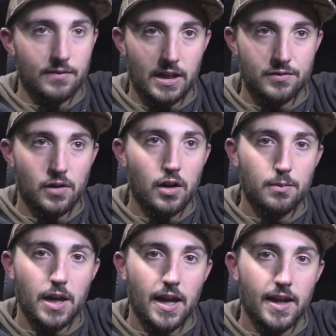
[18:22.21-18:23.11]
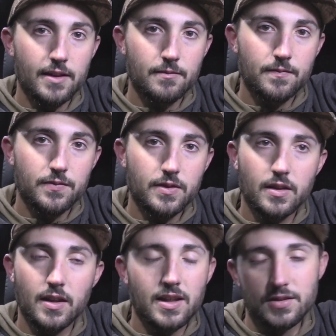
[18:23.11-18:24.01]
I draw back,
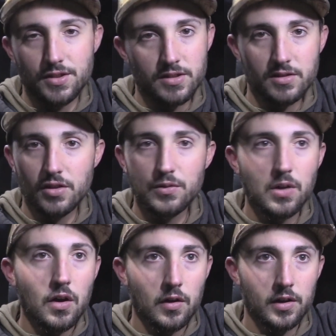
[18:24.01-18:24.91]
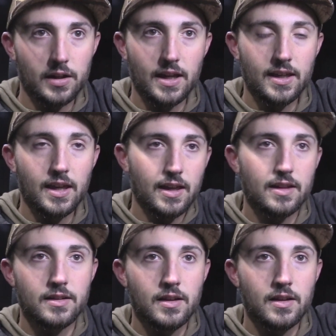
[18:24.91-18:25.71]
and it's just too dark. I can't